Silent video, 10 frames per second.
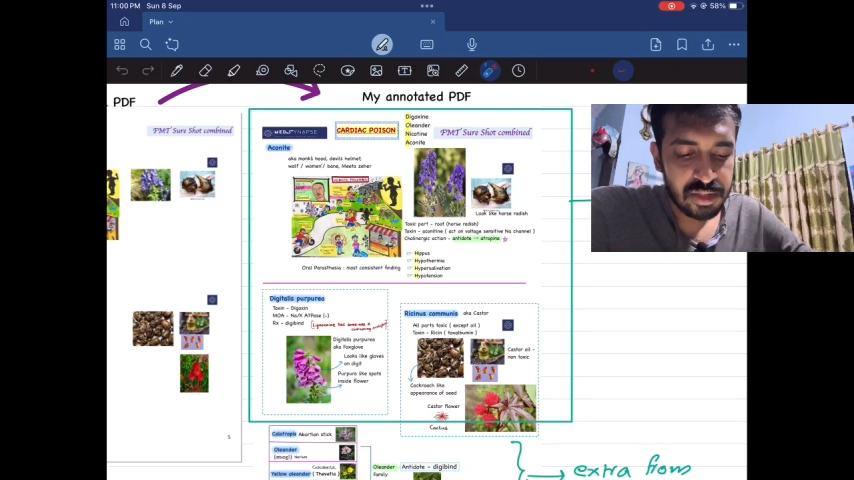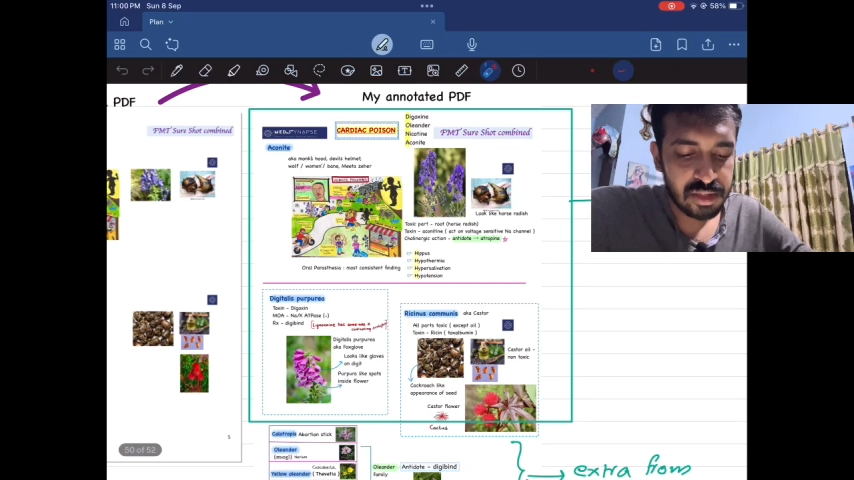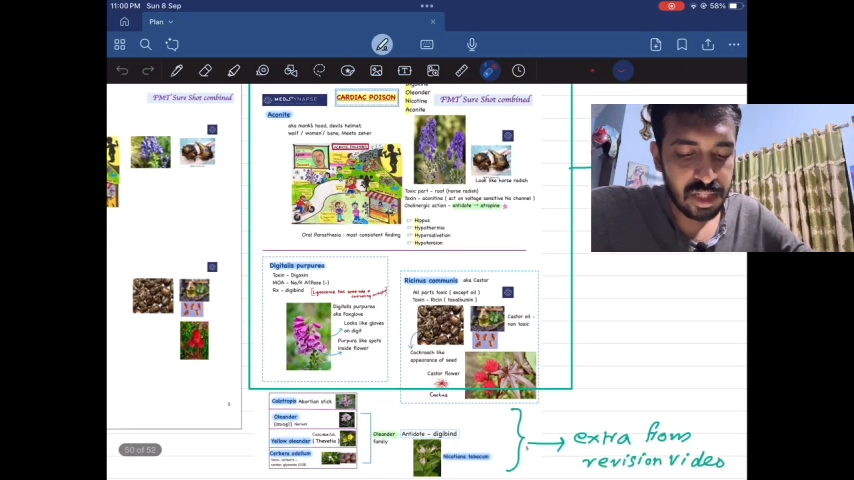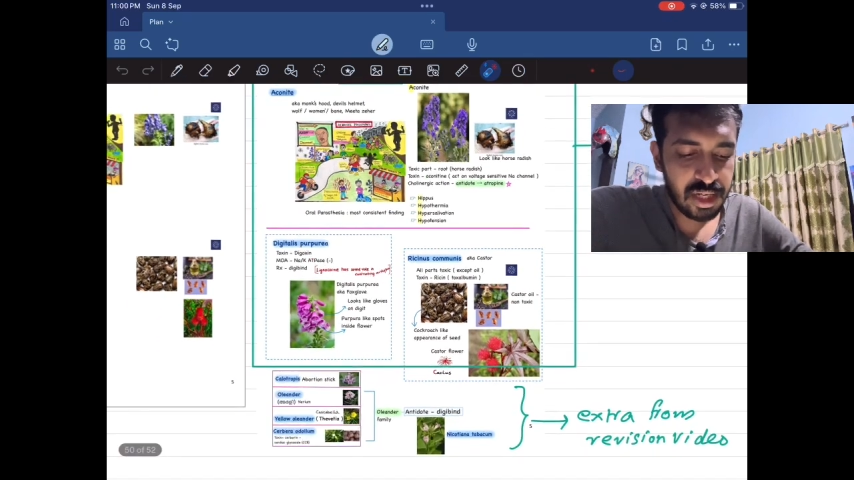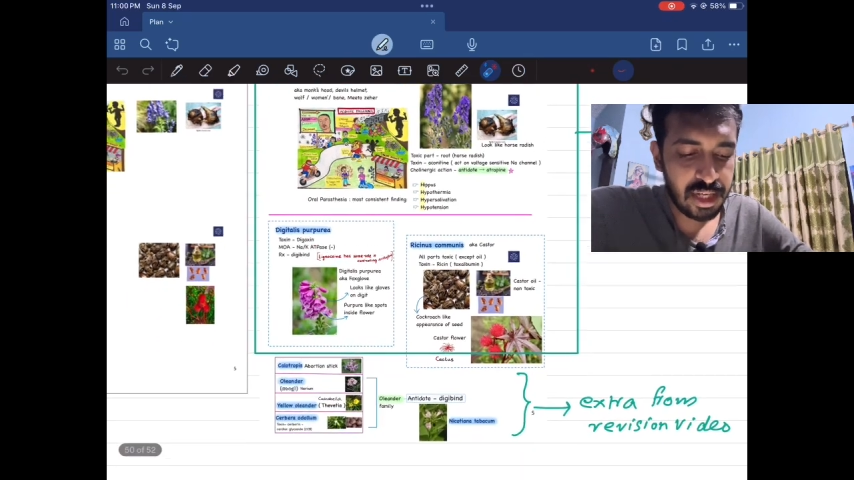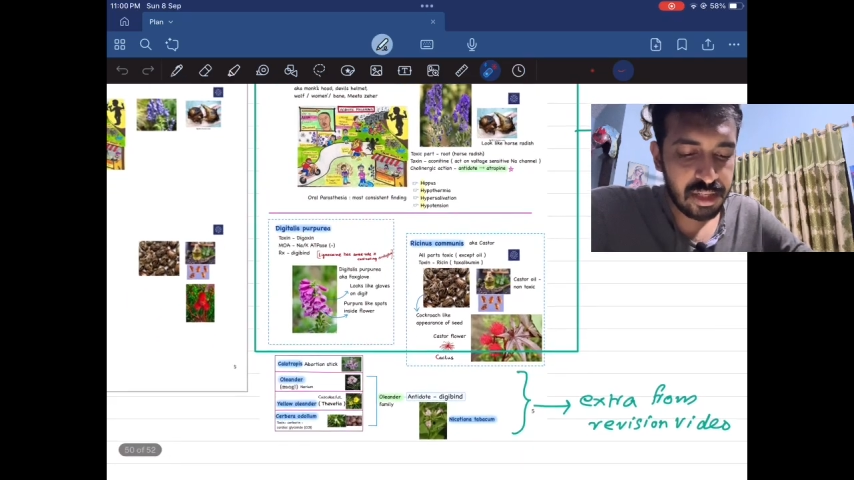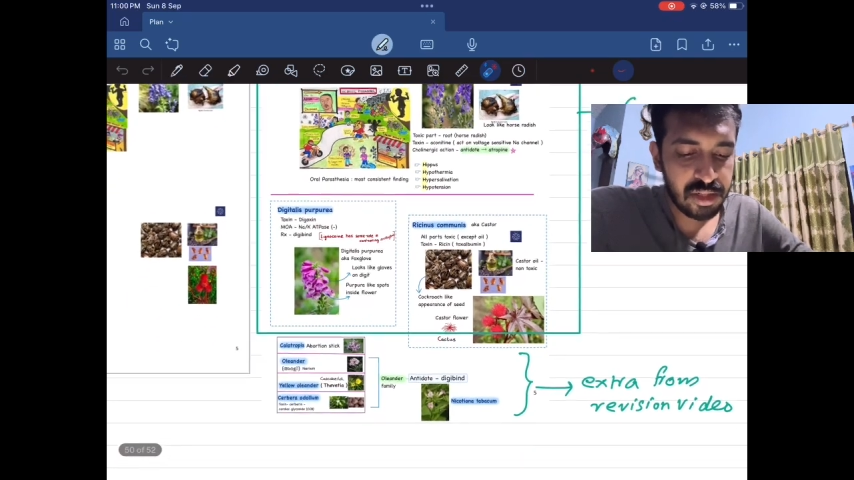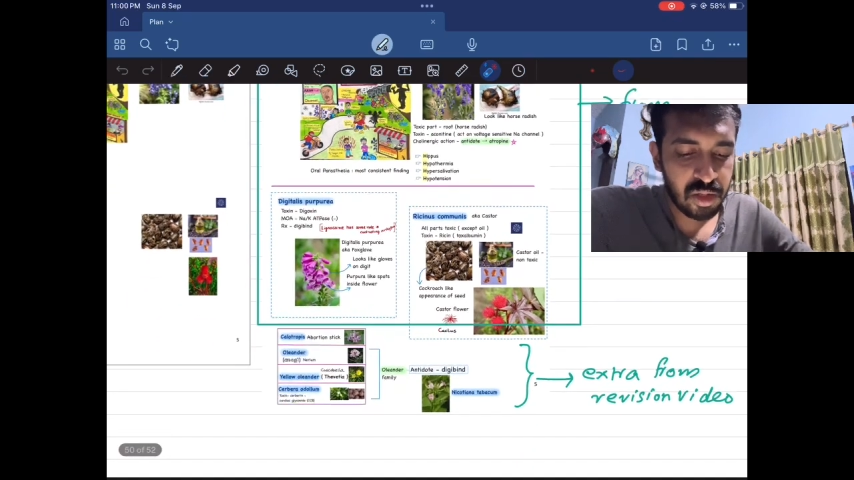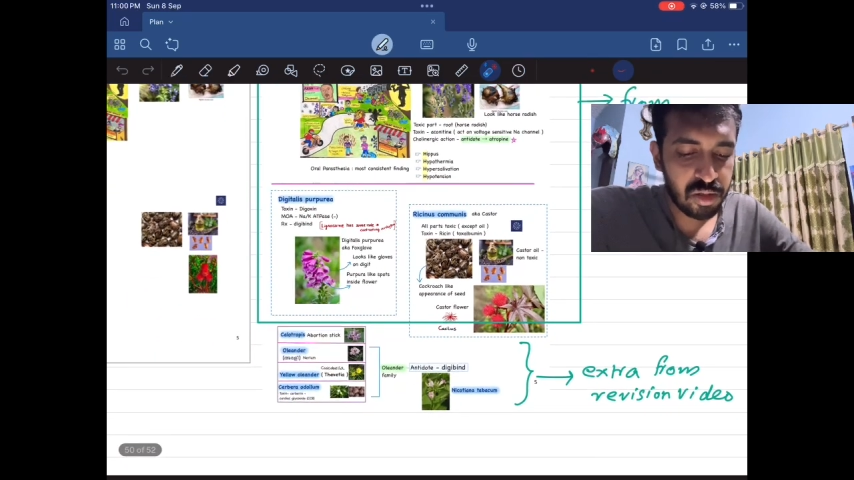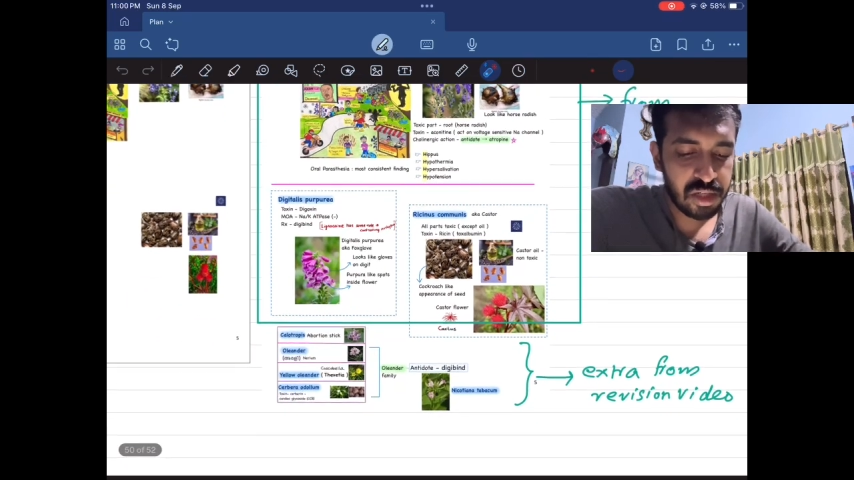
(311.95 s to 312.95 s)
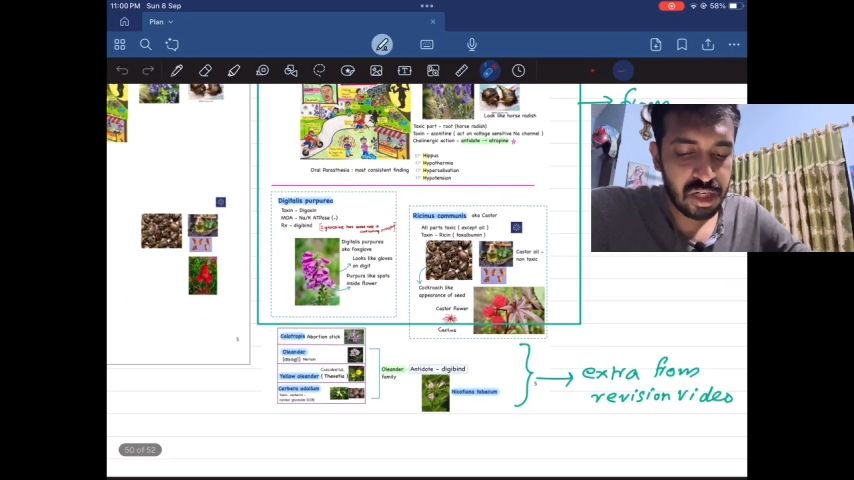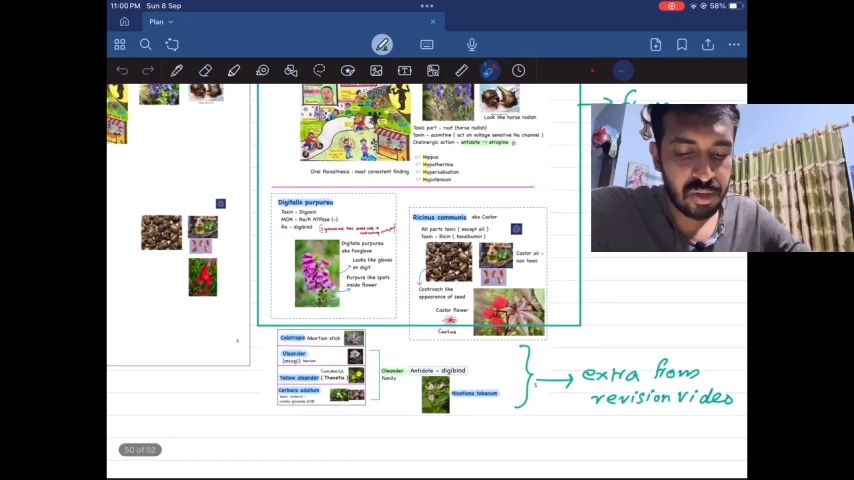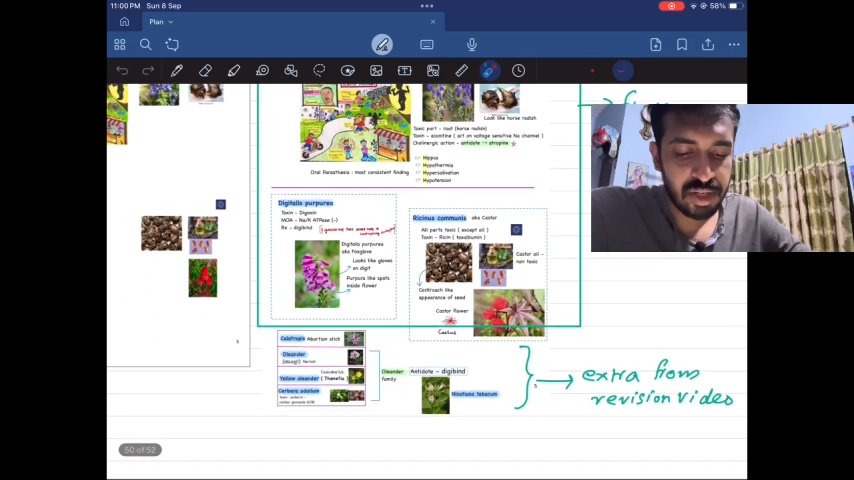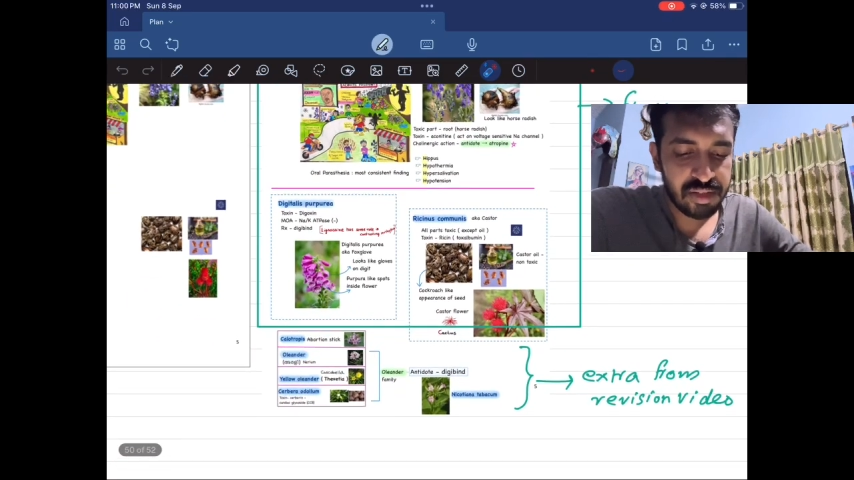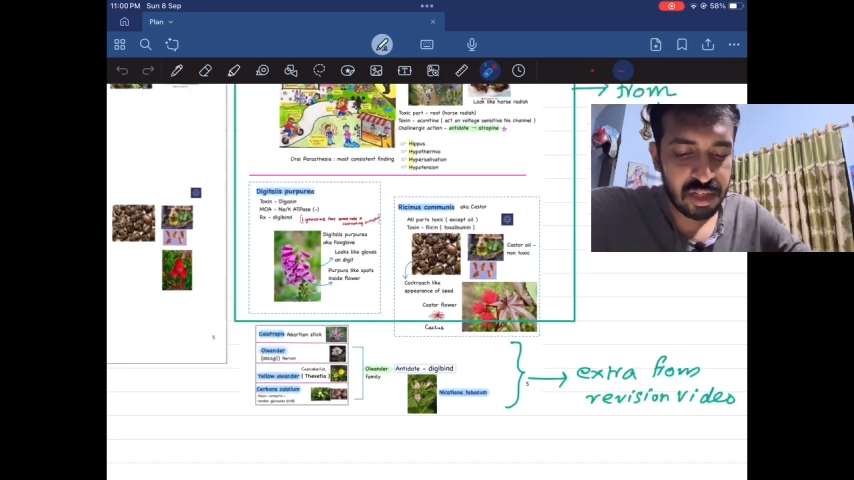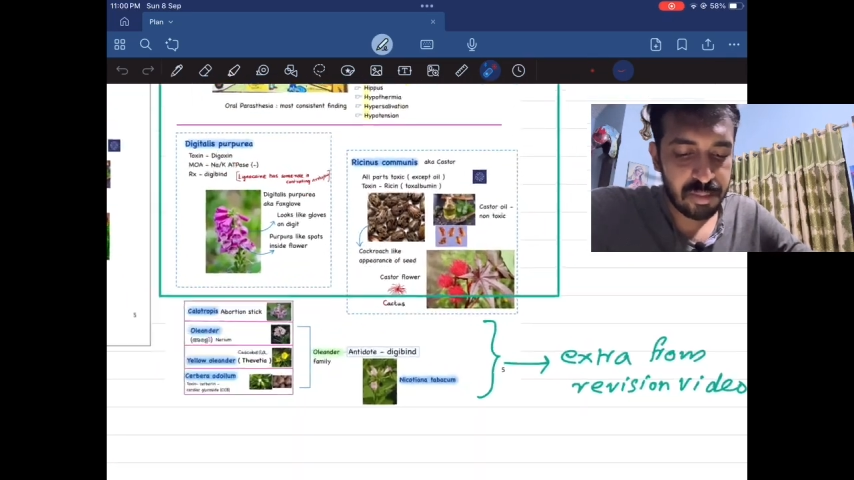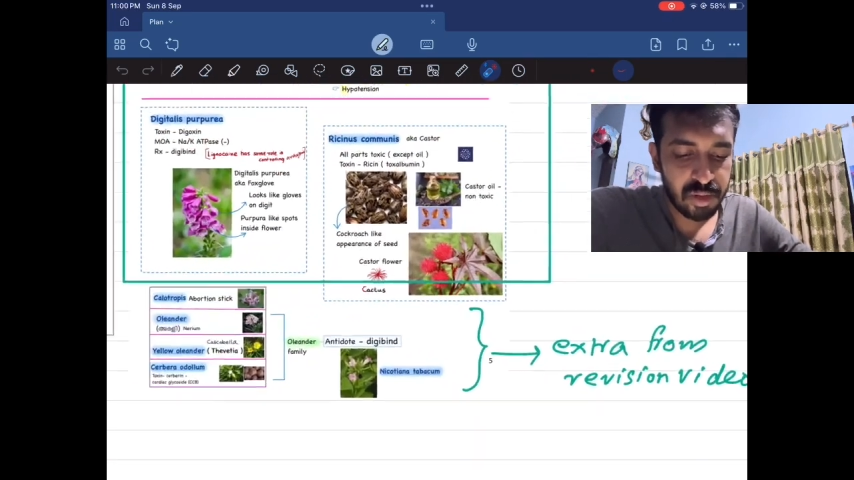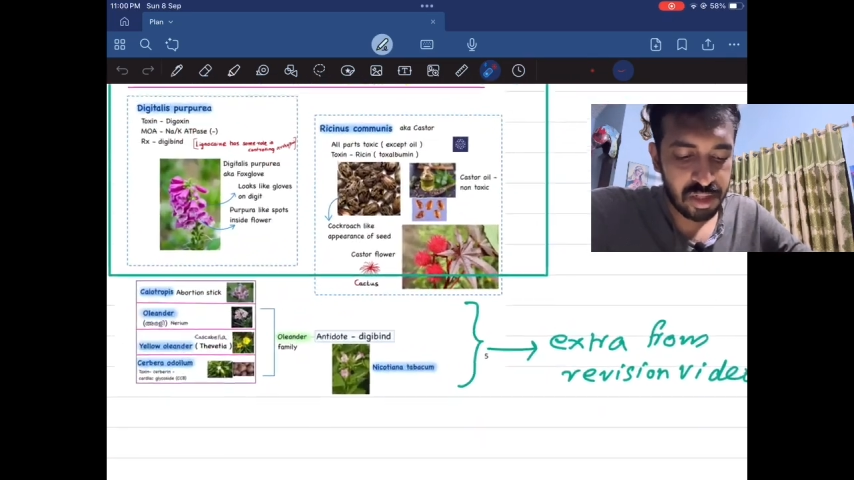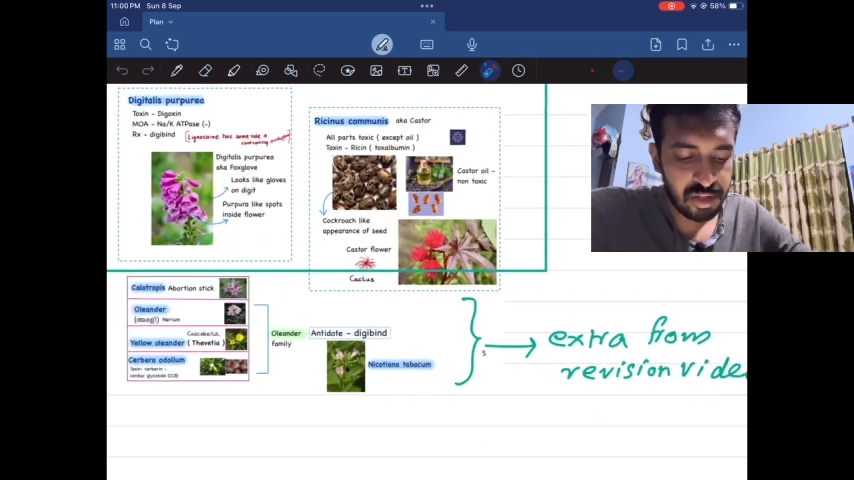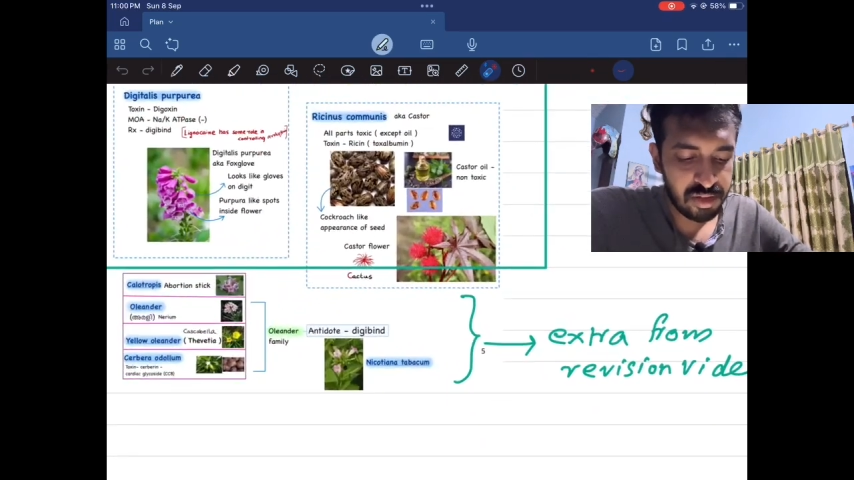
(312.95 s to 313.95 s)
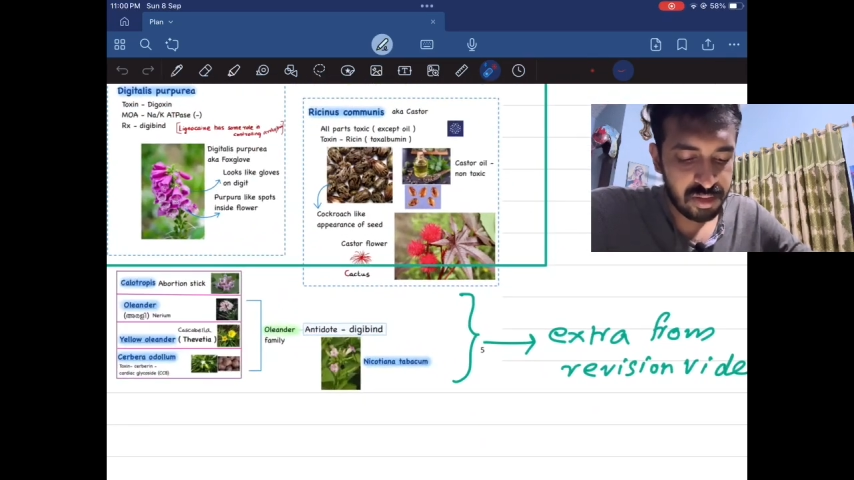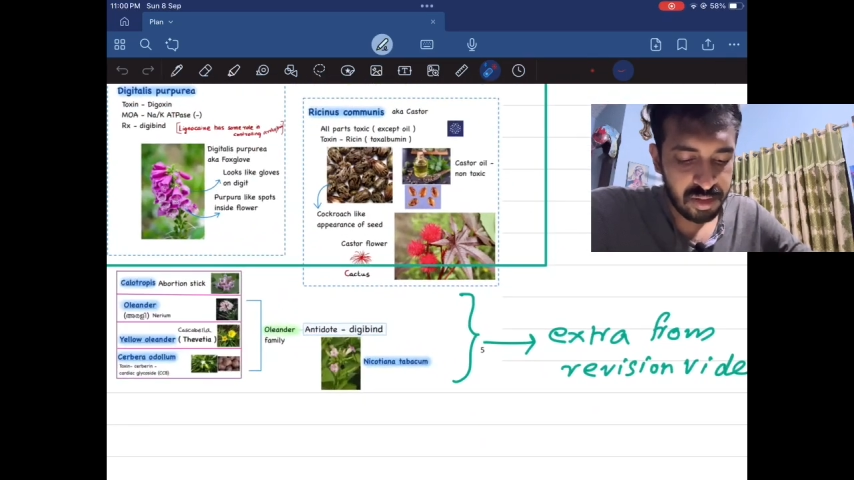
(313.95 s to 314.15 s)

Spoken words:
Then I noted down extra points.